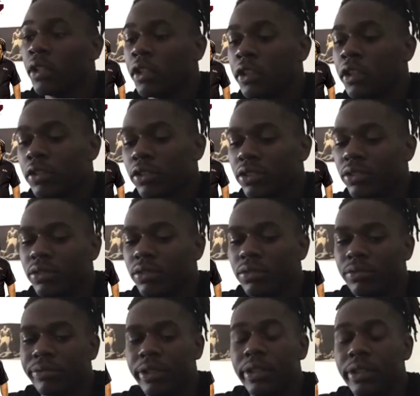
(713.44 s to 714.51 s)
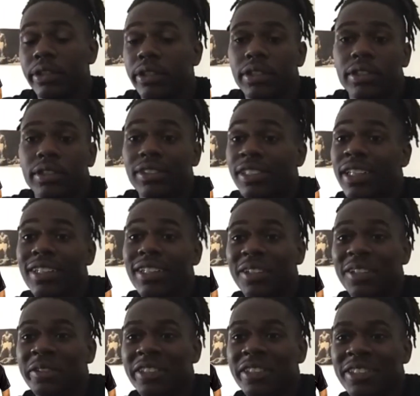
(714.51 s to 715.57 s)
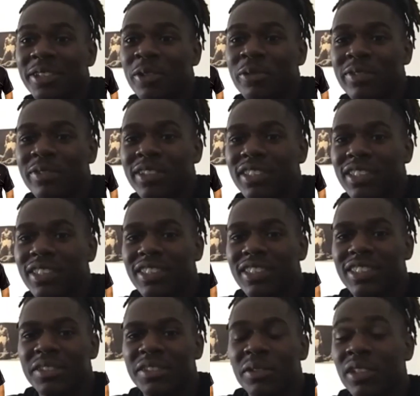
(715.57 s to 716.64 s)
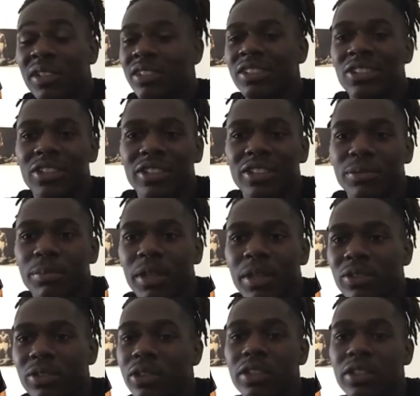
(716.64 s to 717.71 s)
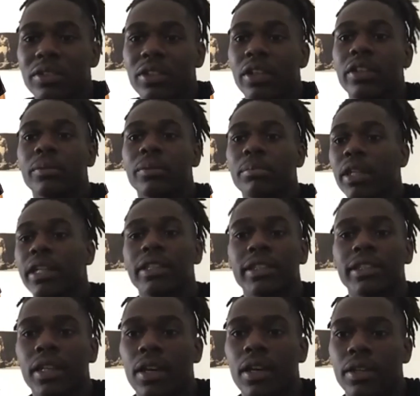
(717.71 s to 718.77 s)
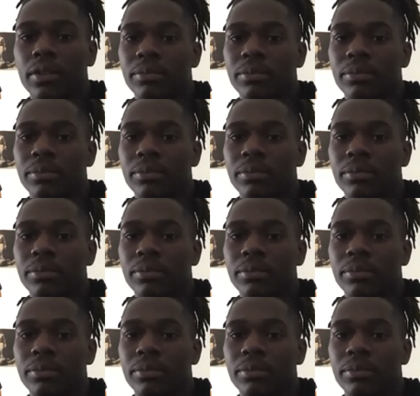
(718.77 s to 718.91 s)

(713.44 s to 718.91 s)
Shoot, really just getting out there, hopefully earn a starting spot or earn playing time,